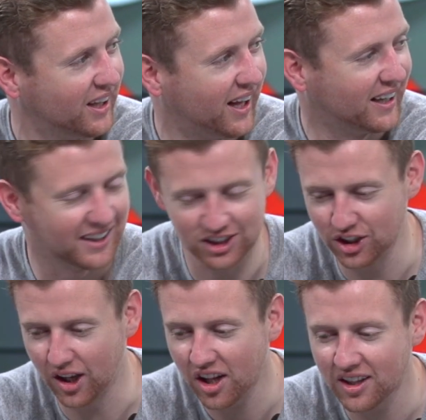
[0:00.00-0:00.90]
Like, there's
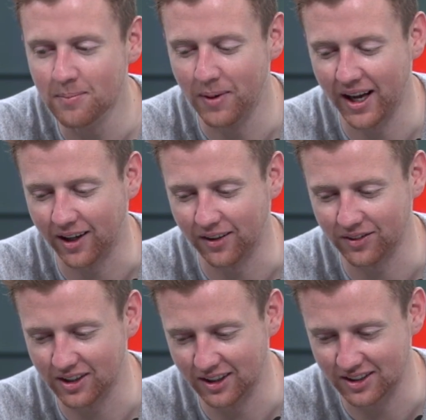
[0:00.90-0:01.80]
nothing better
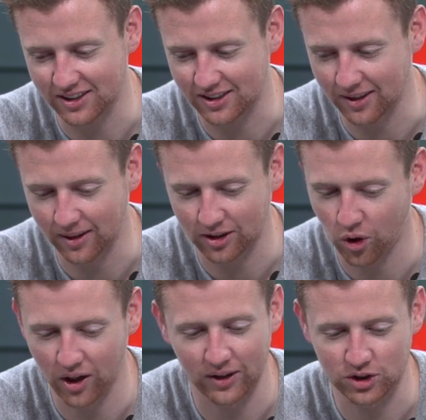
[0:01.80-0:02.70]
than to
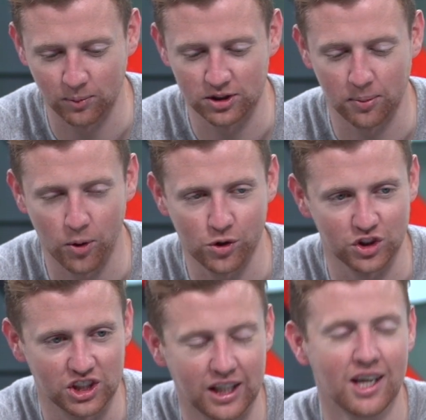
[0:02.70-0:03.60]
call out someone's
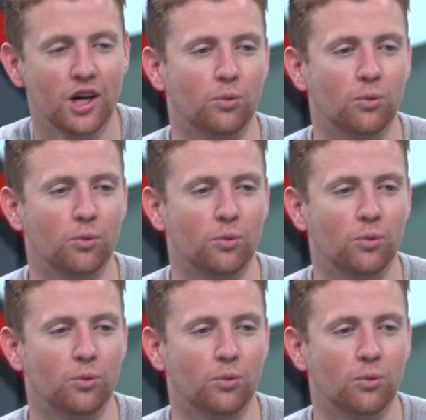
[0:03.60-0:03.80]
hypocrisy